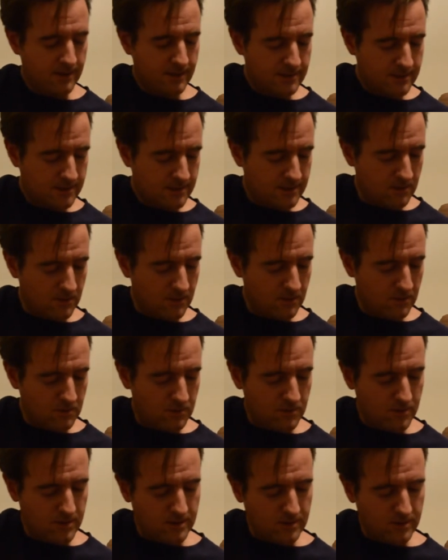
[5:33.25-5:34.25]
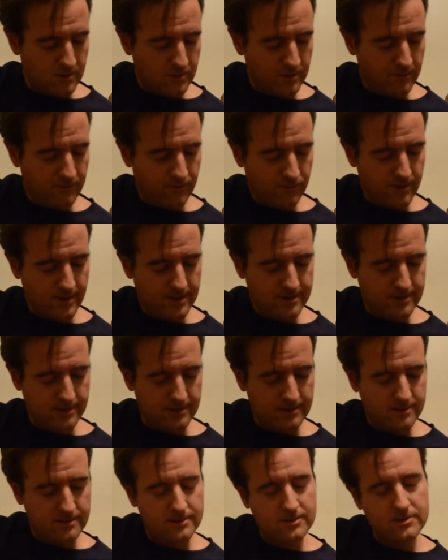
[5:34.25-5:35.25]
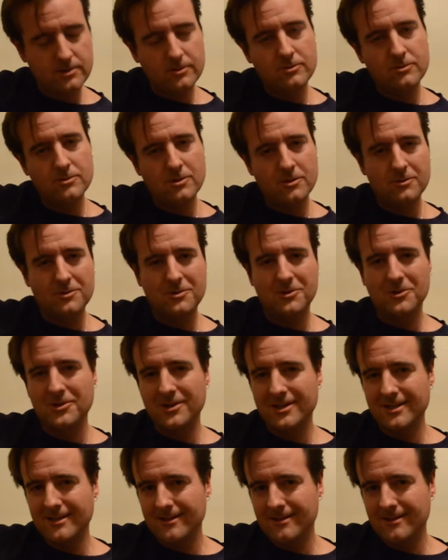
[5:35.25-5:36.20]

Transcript: So we fret a 2-note chord,